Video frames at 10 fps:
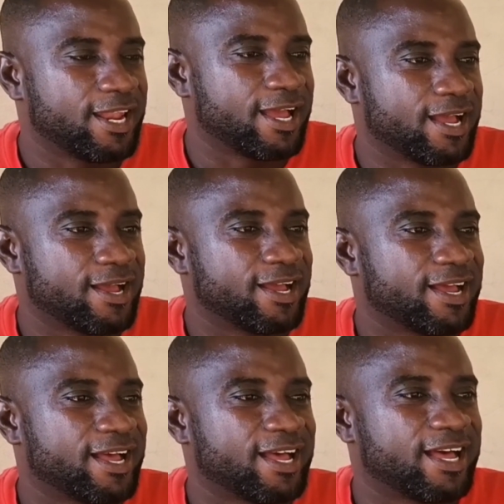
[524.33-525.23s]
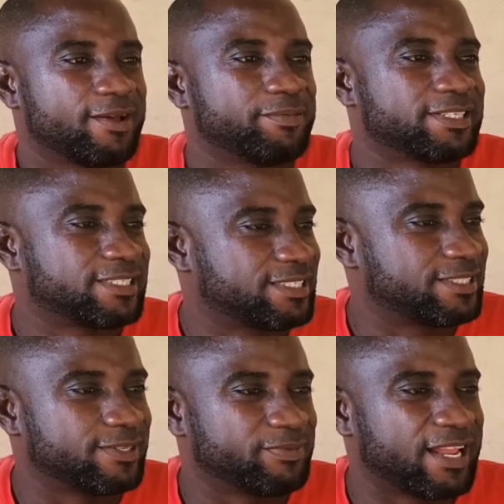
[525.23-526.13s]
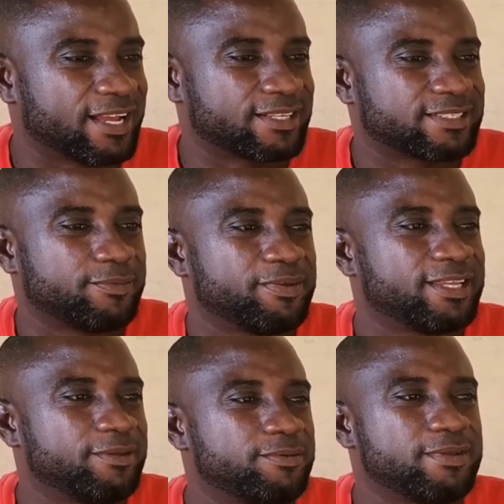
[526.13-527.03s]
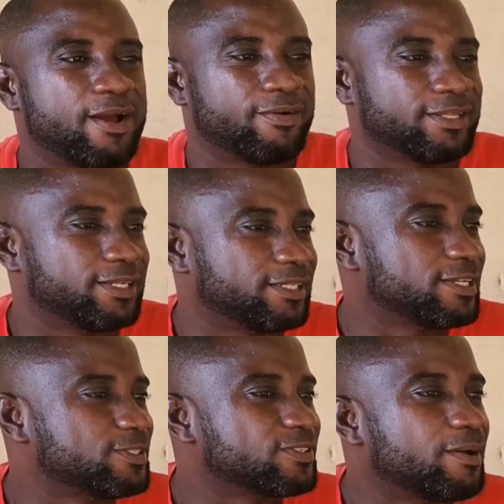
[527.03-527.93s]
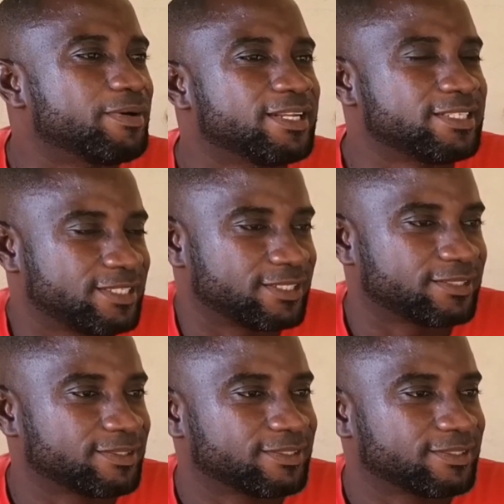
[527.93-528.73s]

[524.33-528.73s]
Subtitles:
and I'm like say me ye bi about education so manage